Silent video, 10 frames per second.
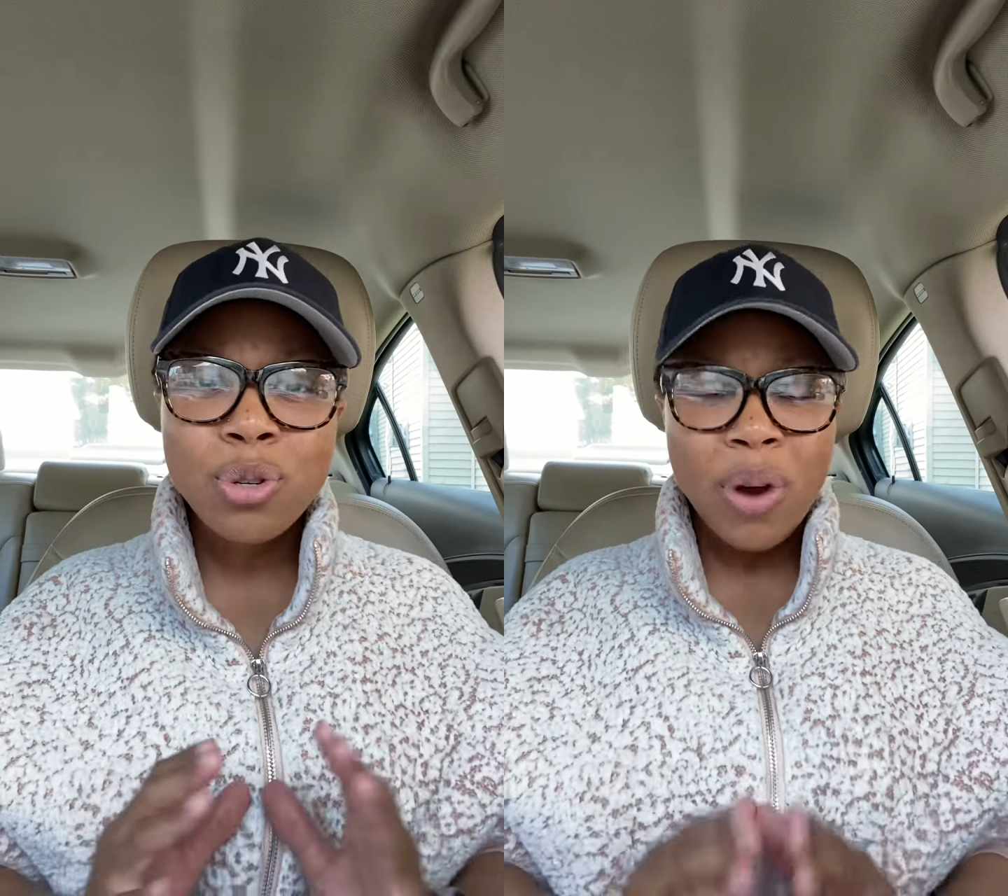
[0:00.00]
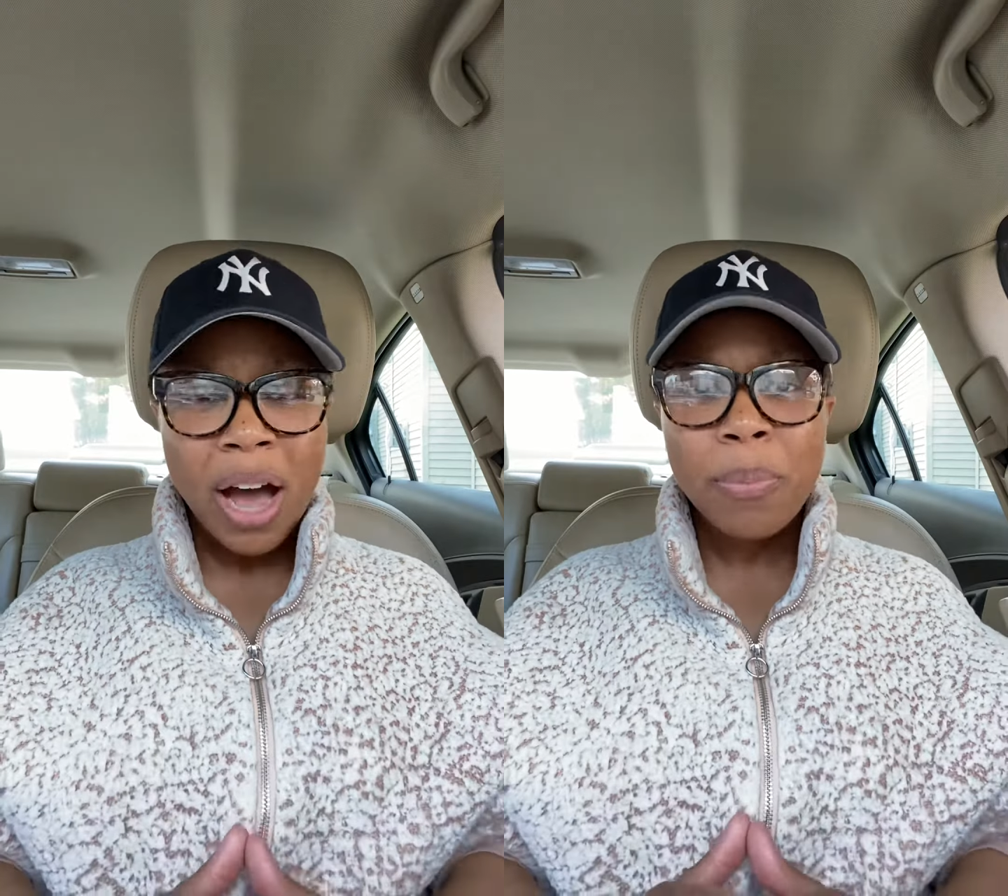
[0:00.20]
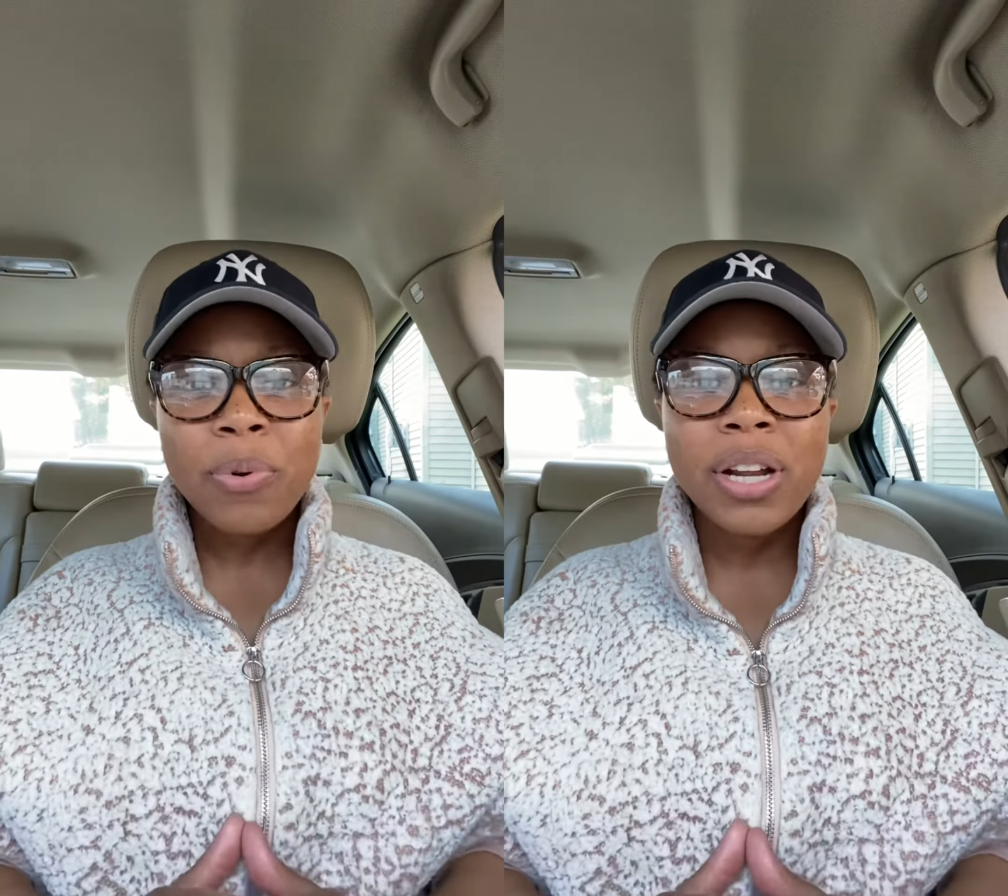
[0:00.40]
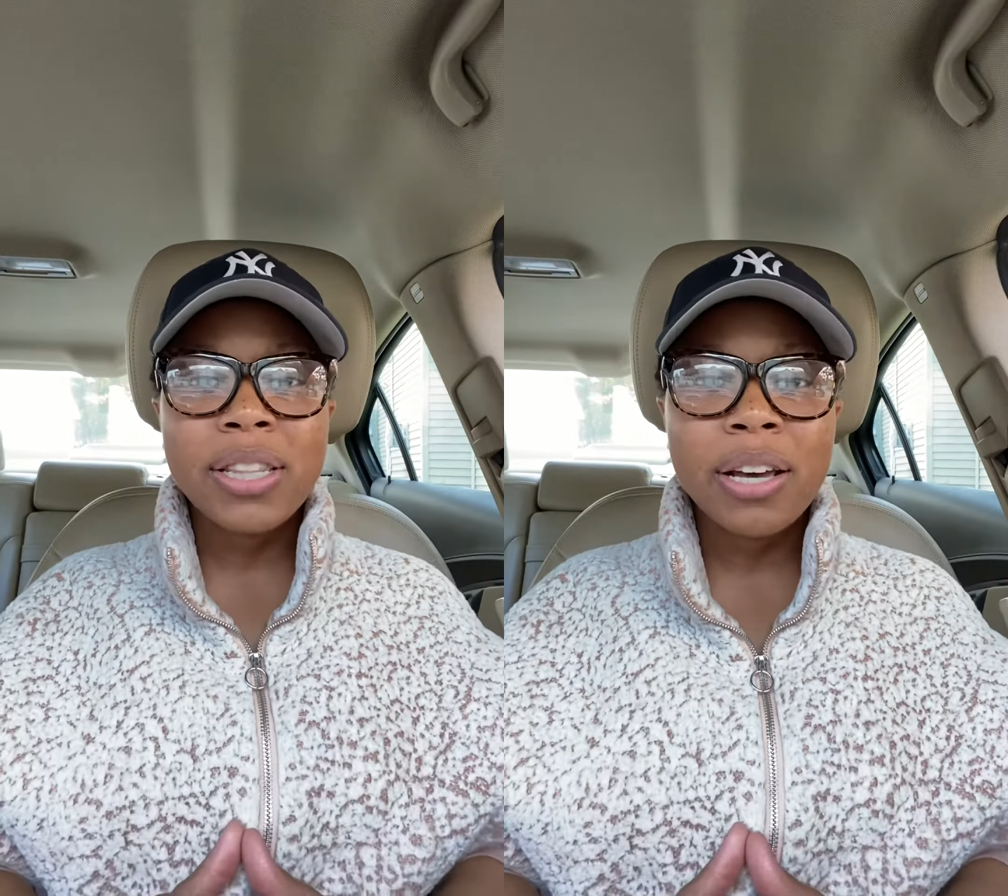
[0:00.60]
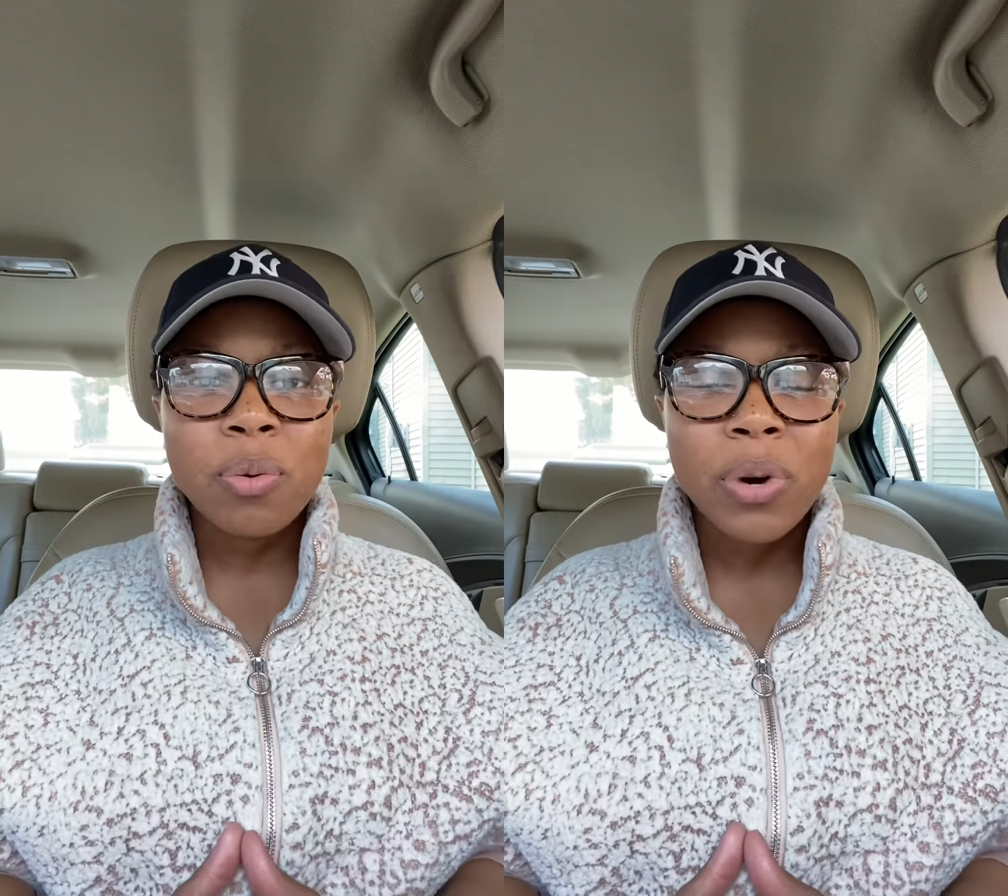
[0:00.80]
to operate
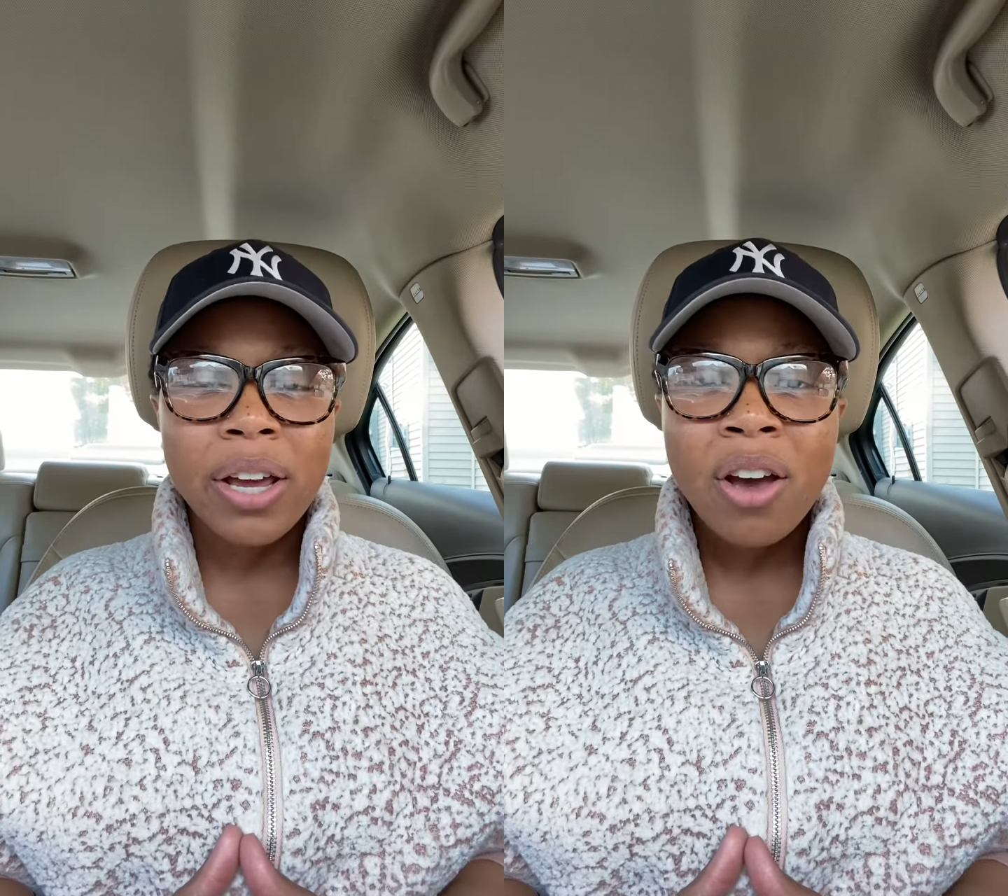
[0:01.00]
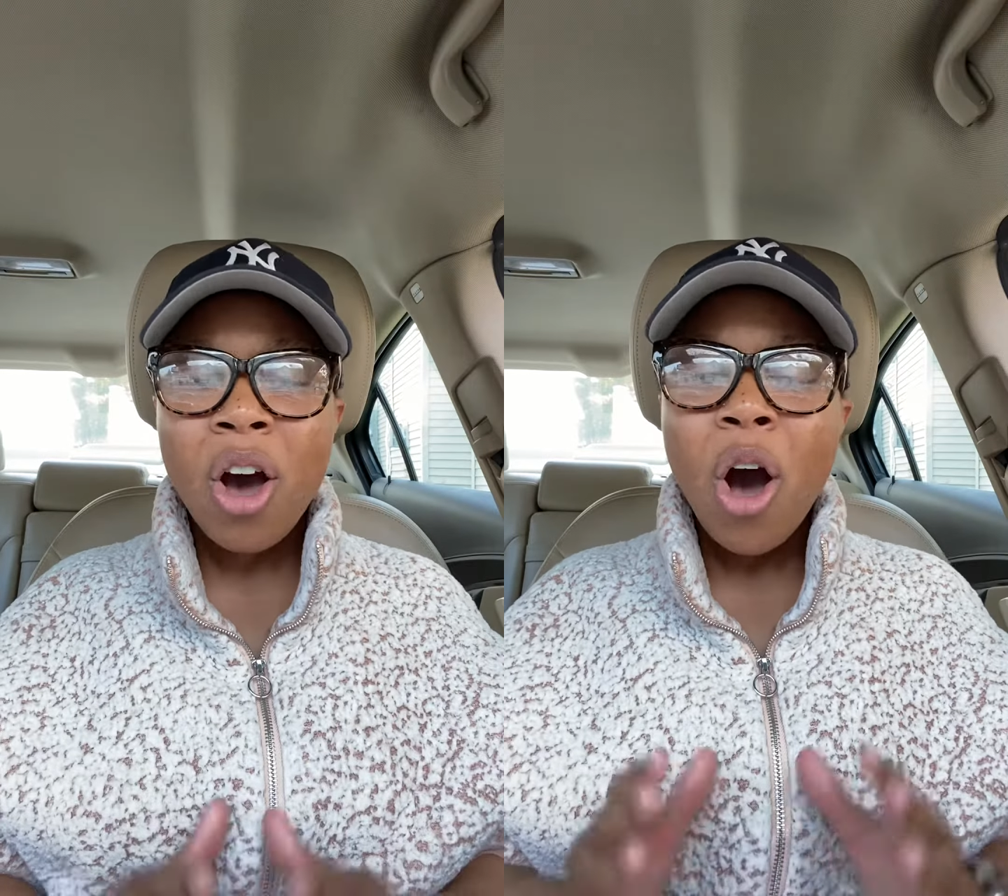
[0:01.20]
that way.